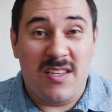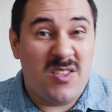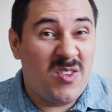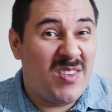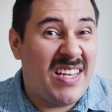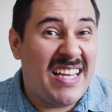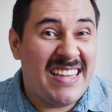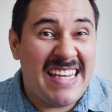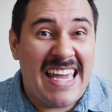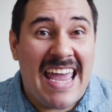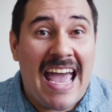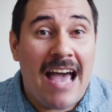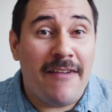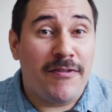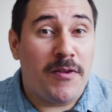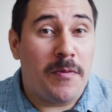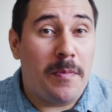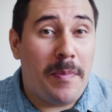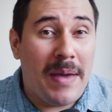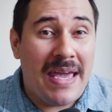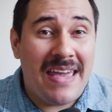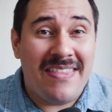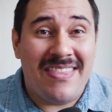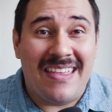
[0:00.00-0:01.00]
so that they have to
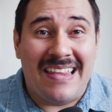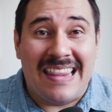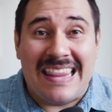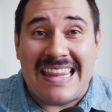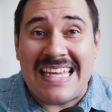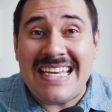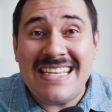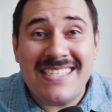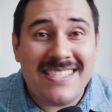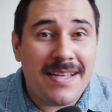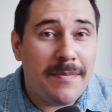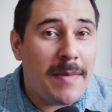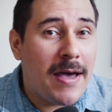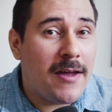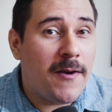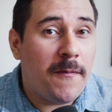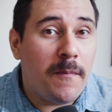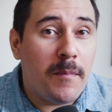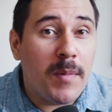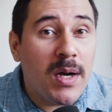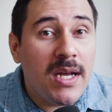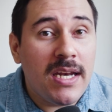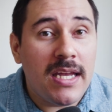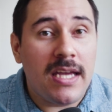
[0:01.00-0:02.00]
pay the least amount of
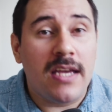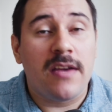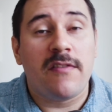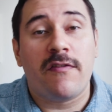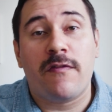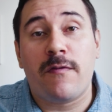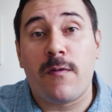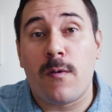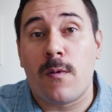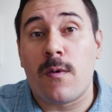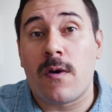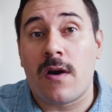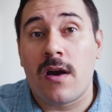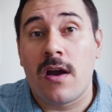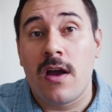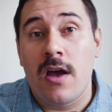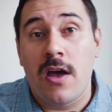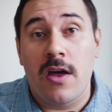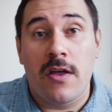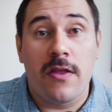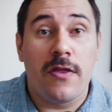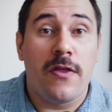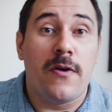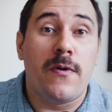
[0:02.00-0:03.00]
money for
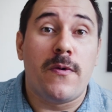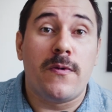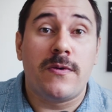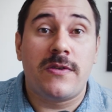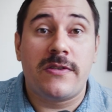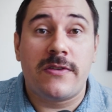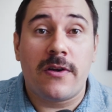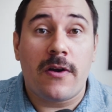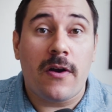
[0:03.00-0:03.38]
those